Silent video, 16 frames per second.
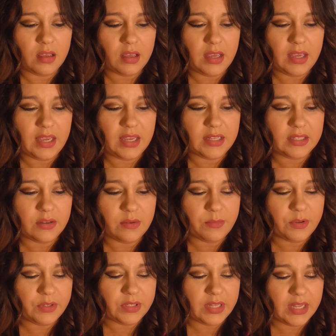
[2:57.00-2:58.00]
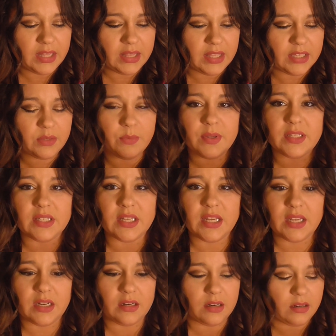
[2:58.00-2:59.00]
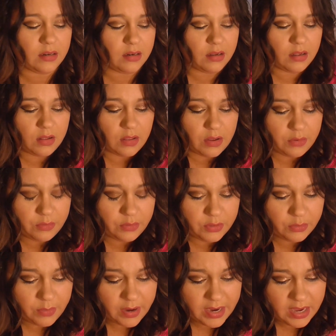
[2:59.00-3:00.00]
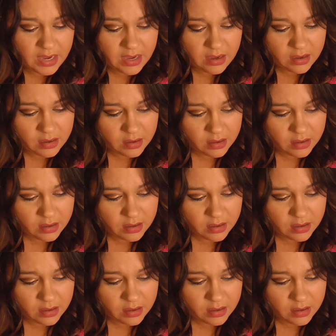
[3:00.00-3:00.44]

it's almost like this wasn't closed right,